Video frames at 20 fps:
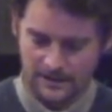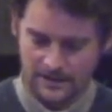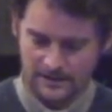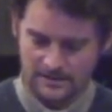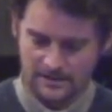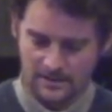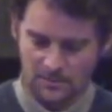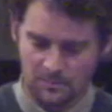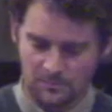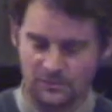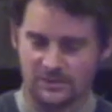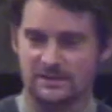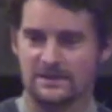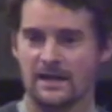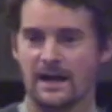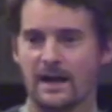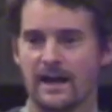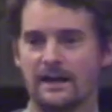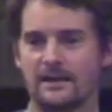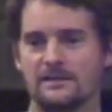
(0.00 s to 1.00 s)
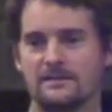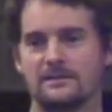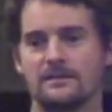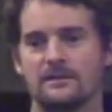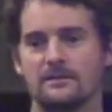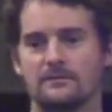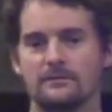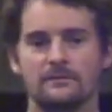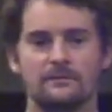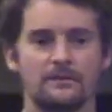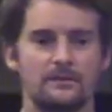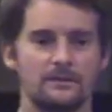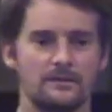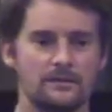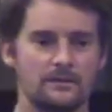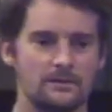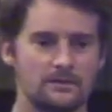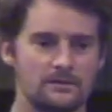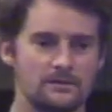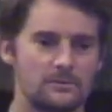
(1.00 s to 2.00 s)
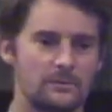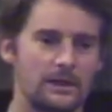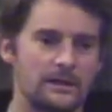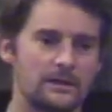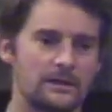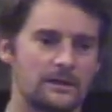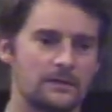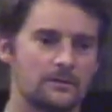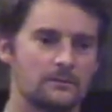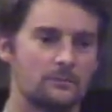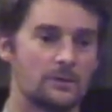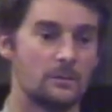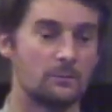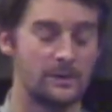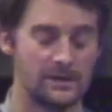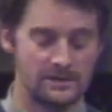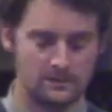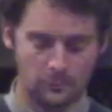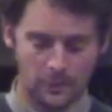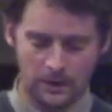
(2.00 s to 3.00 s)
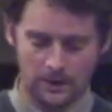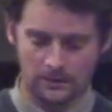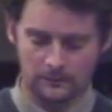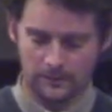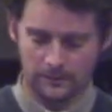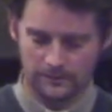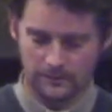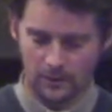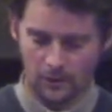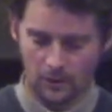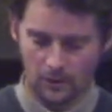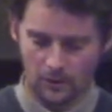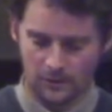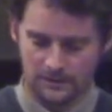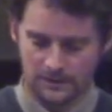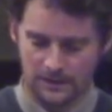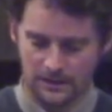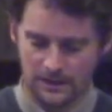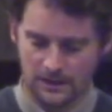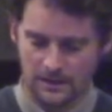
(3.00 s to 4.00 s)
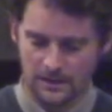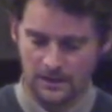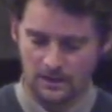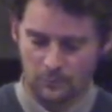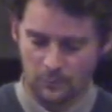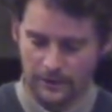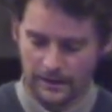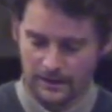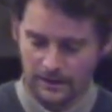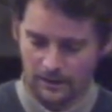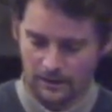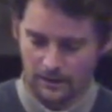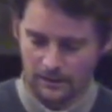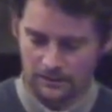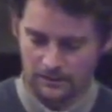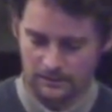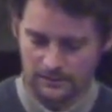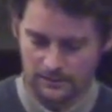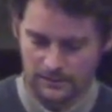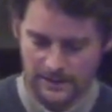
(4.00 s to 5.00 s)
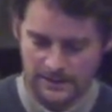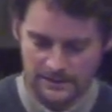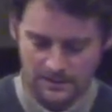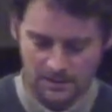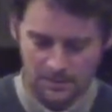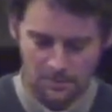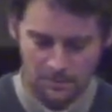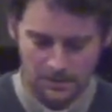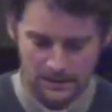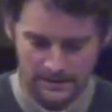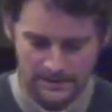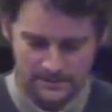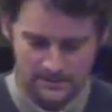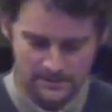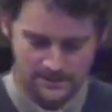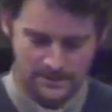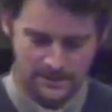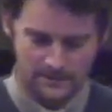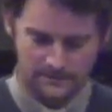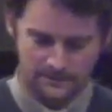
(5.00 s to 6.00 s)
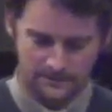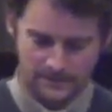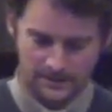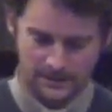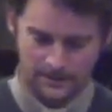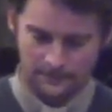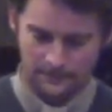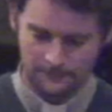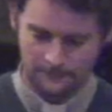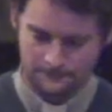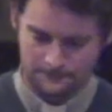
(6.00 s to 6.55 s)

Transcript: It's a protective dwelling. When we dwell with God, we are in complete safety.